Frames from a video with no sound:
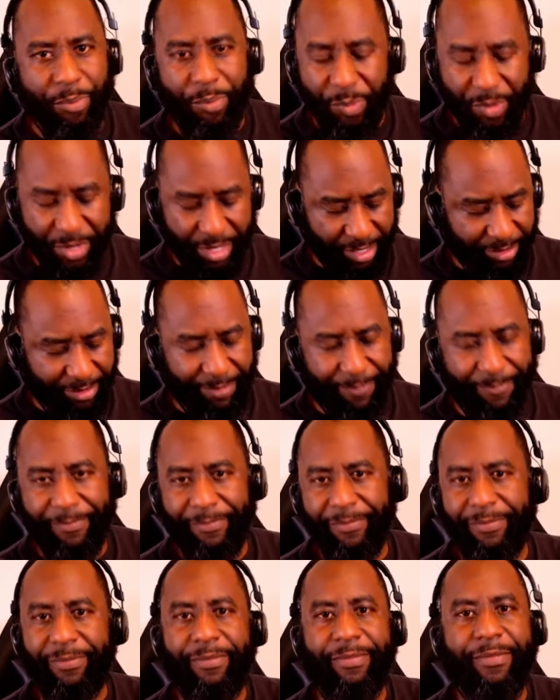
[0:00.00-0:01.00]
But
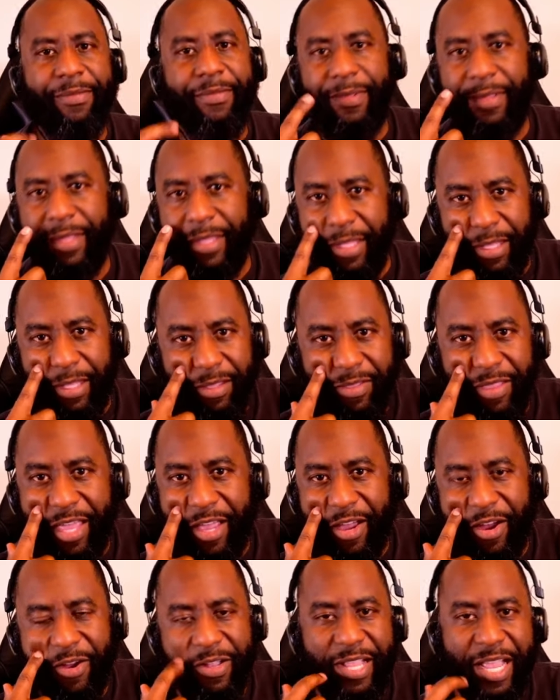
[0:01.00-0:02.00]

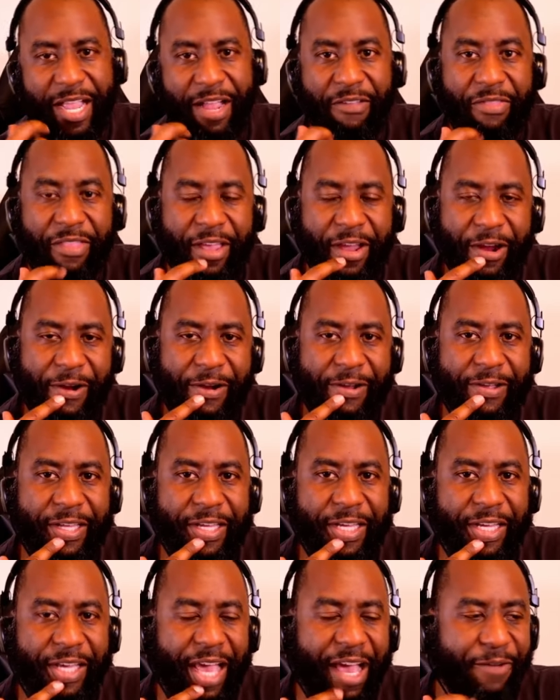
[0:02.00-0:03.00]
they hurt down there
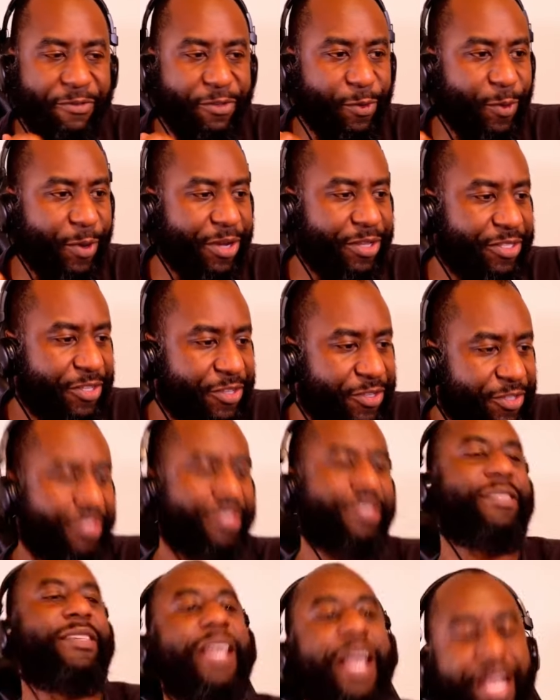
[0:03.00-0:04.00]
afterwards. You're
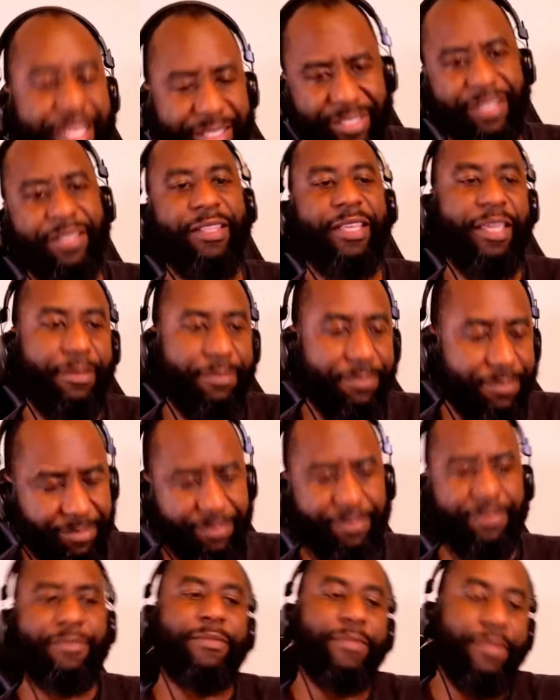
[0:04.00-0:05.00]
just constantly
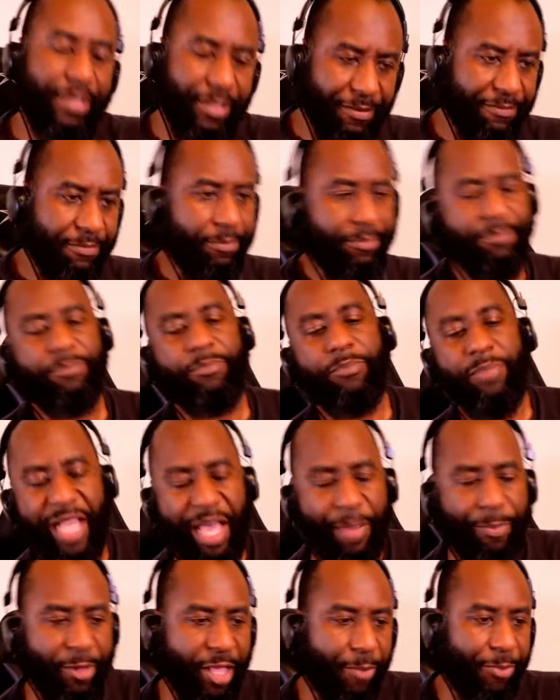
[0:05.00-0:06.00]

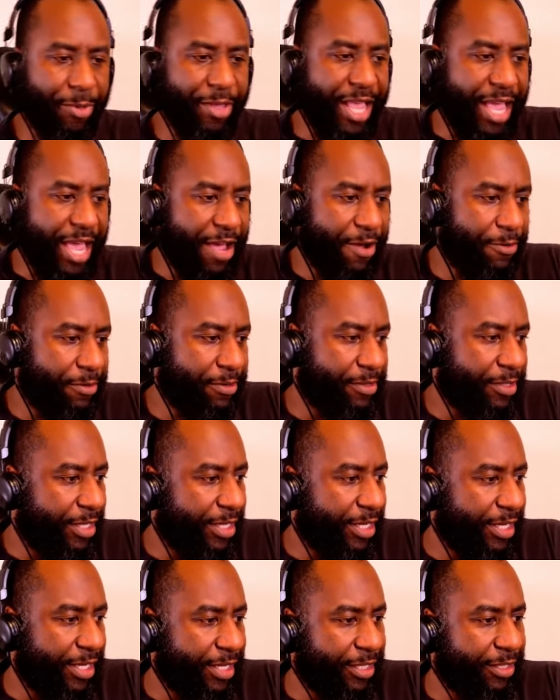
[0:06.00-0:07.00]
plopping up and down
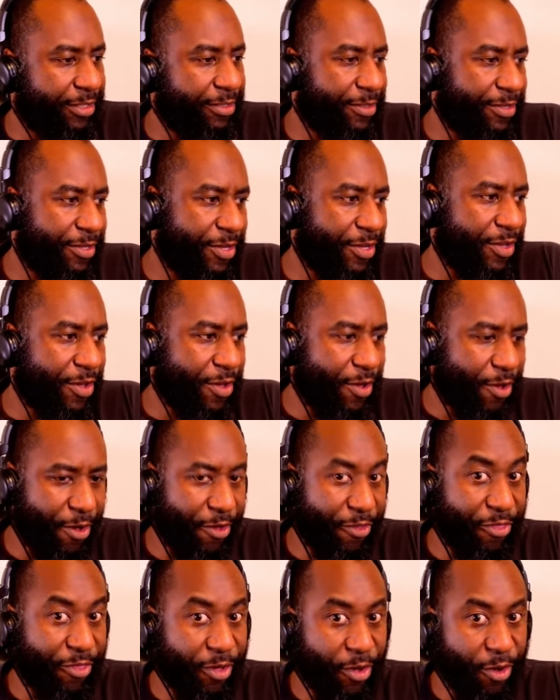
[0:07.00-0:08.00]

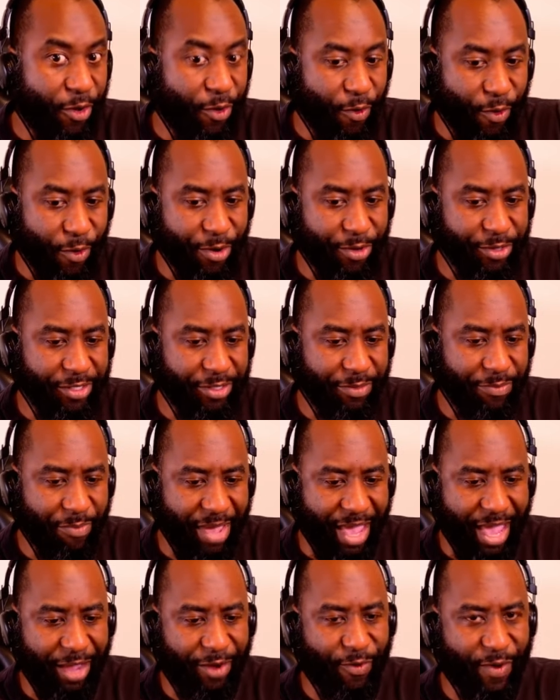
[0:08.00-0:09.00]
on the
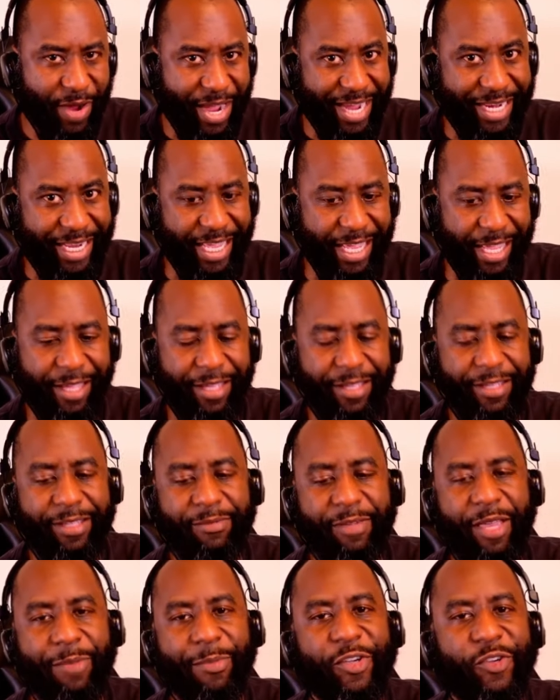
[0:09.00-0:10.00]
horseback riding.
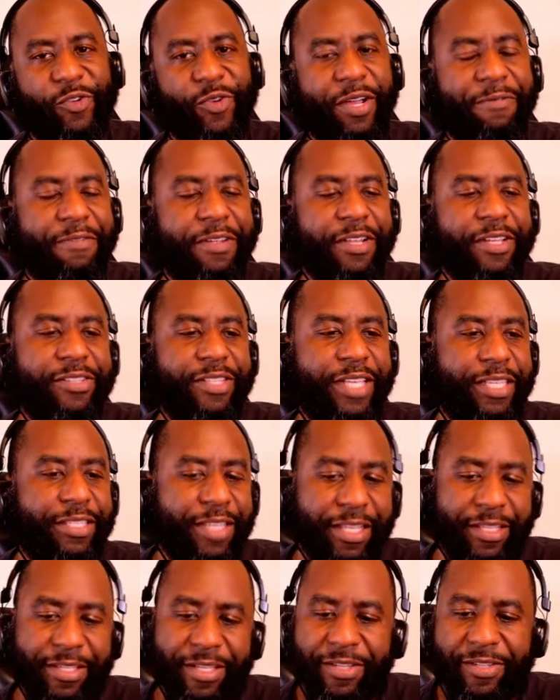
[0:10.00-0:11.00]
I make sure I finish that
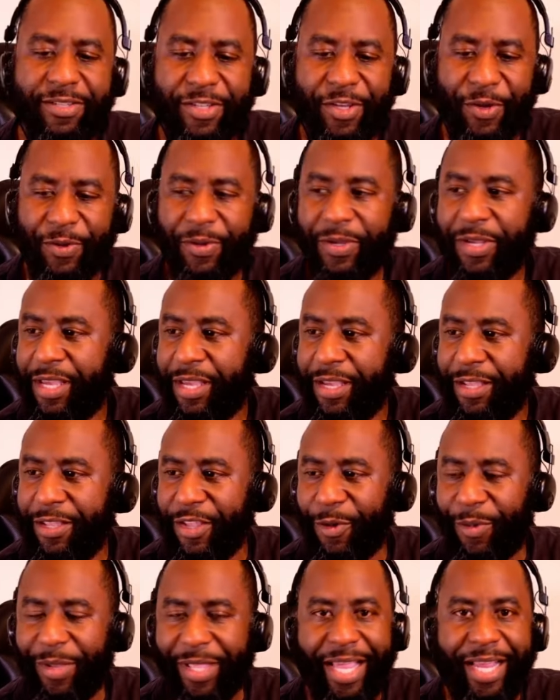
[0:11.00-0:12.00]
sentence so
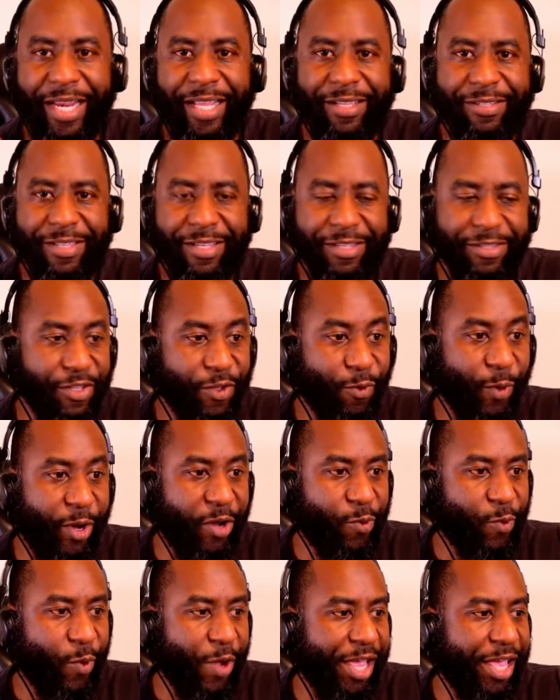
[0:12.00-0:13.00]
no one edits this in a
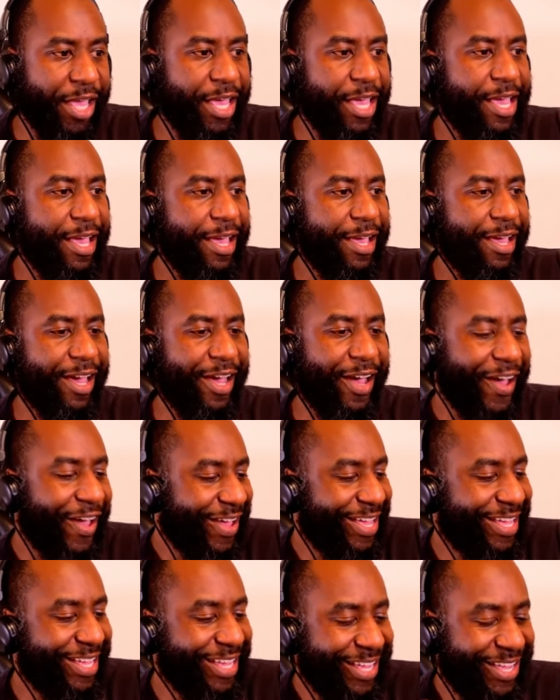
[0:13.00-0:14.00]
weird way.
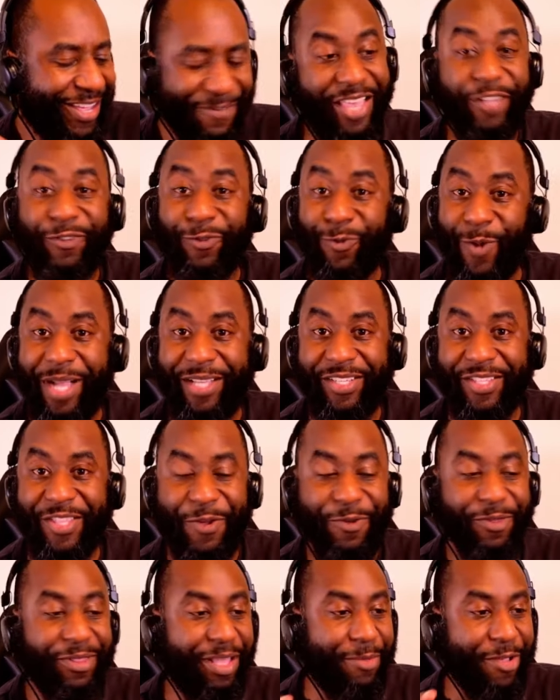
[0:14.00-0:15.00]
thanks for watching,
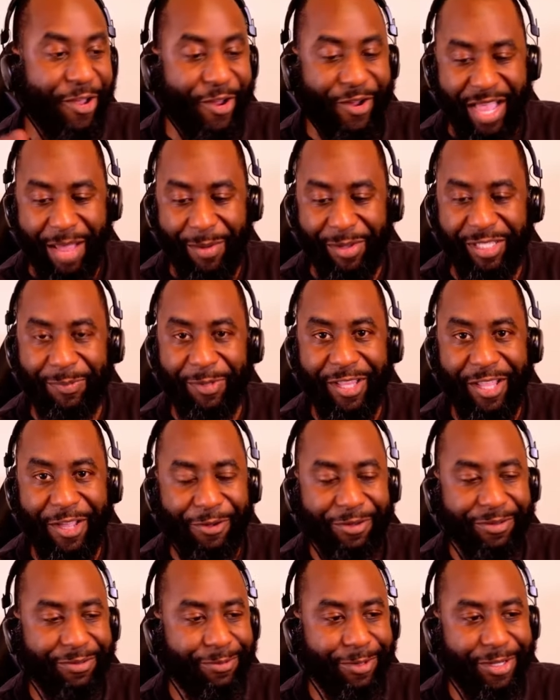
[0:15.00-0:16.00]
though. Let me know your comments
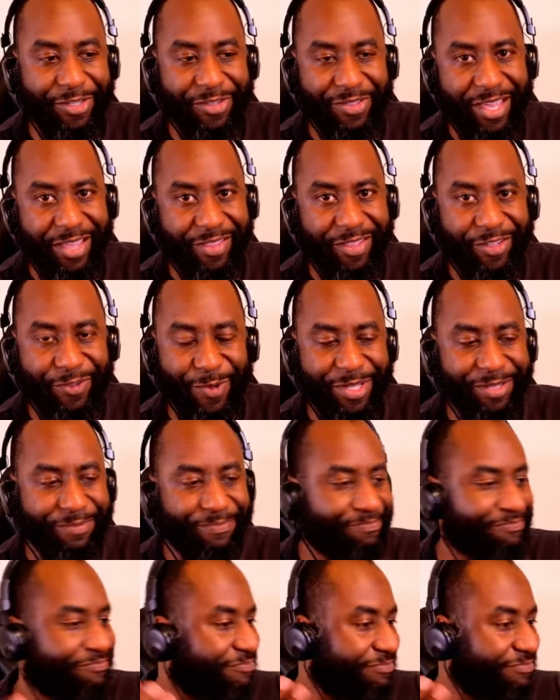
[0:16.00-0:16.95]
below. What'd you think of this one?